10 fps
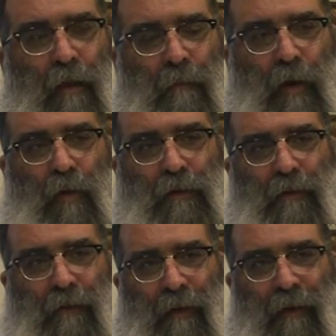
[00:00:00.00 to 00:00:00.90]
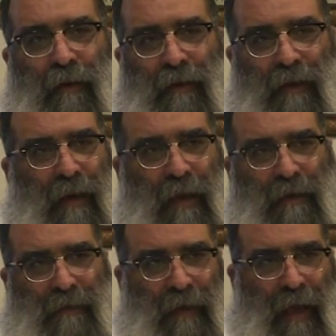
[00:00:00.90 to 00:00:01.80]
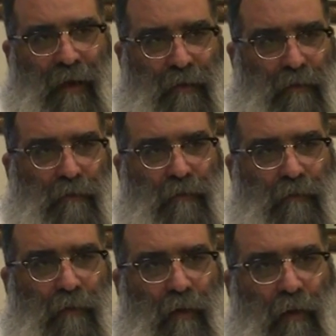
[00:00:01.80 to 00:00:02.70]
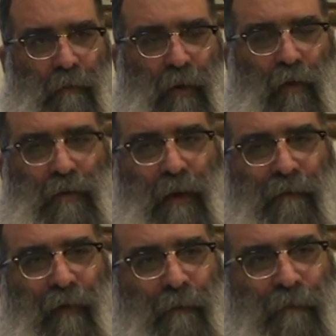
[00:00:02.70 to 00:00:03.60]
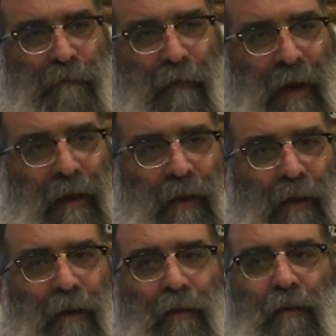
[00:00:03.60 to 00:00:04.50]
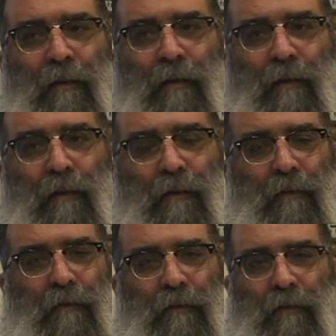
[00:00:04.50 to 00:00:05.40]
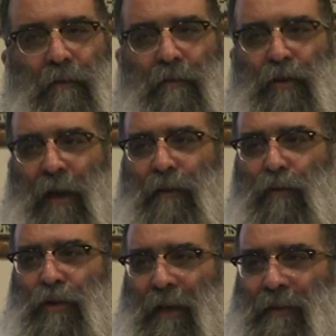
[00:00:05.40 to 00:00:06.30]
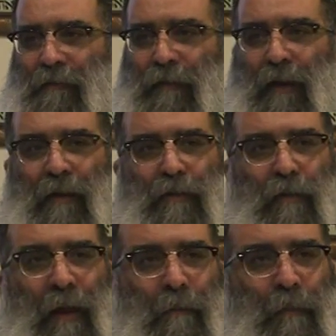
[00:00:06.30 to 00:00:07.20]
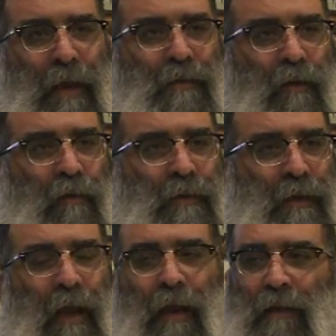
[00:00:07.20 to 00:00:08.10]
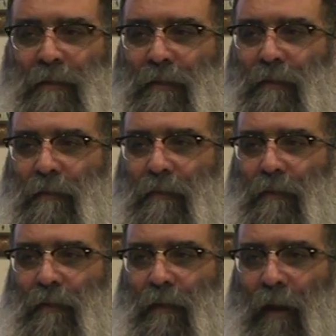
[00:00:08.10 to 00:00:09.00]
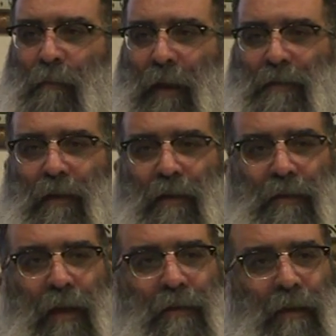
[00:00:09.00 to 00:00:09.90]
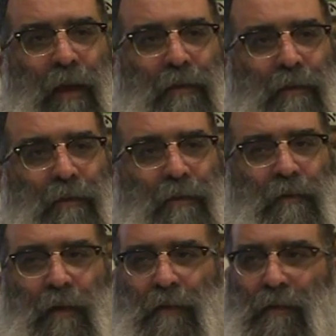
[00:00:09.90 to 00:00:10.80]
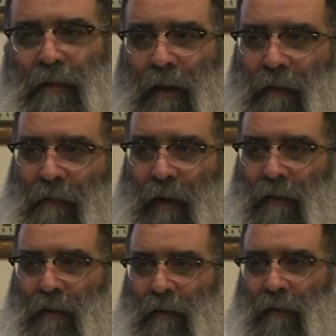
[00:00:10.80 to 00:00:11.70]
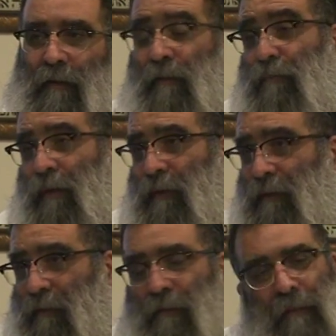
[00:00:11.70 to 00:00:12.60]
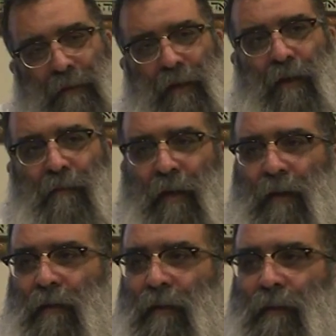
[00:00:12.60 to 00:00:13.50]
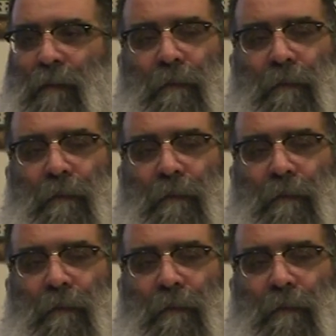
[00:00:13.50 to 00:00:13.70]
Because the again it's the attitude. Because if I'm finding trying to justify the Torah based on science, I'm basically saying science is a, is a second violin. Important, but second violin.